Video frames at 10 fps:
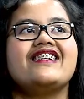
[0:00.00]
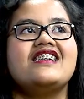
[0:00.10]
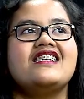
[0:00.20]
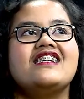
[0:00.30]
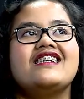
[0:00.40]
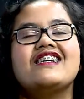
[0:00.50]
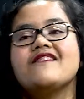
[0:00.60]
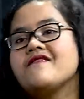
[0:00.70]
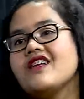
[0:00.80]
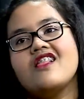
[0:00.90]
he gave
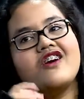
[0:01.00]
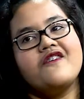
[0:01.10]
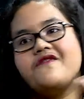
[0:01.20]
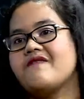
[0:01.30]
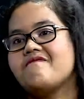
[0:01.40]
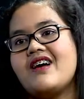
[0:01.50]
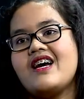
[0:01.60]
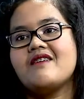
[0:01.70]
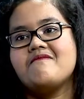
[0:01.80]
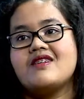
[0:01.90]
me a lot of
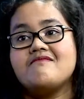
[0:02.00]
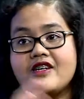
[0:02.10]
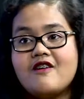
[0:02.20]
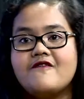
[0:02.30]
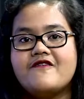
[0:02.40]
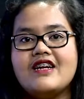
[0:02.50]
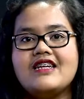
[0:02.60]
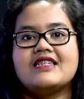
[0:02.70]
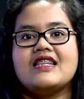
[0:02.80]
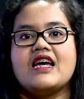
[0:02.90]
feedback about my
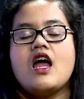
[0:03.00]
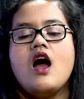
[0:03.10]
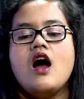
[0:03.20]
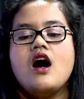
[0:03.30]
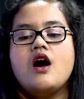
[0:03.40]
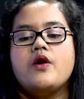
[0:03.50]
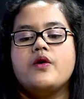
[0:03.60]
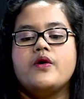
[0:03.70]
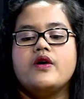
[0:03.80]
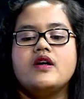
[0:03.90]
conference, like
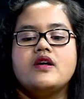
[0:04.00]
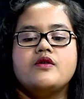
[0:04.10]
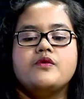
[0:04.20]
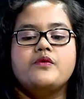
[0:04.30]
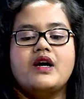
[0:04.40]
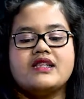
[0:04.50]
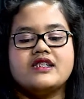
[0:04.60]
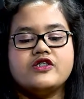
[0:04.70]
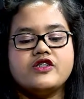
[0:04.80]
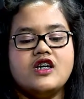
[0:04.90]
what
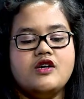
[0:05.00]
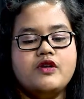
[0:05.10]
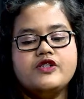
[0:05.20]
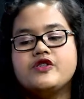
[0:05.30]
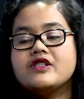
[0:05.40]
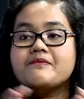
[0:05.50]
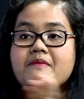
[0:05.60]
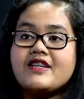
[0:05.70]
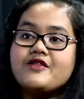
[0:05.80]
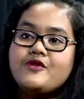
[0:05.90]
should
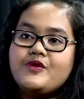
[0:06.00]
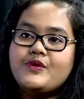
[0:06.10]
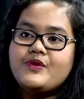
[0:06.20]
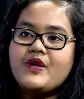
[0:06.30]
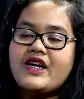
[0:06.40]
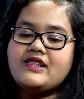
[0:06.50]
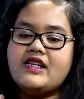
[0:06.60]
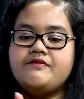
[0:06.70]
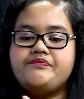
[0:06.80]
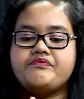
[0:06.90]
best to do, and
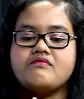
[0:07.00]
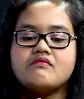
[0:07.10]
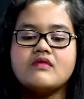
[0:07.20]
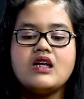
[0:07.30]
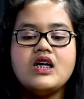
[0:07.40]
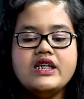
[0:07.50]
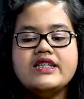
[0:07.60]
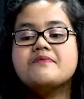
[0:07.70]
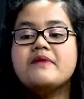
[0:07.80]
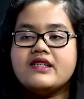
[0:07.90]
then
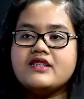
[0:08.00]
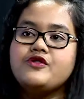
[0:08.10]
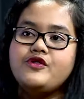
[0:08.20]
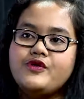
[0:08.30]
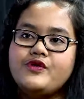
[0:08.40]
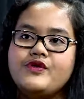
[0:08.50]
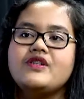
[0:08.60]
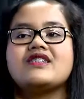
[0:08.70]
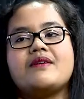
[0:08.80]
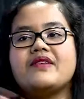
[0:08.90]
it's better to do
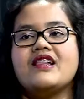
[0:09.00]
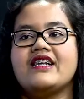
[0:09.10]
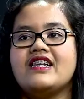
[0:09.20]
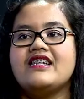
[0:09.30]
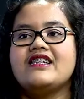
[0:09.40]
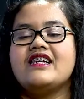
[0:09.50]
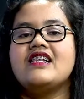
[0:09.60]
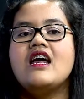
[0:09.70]
something like that. And then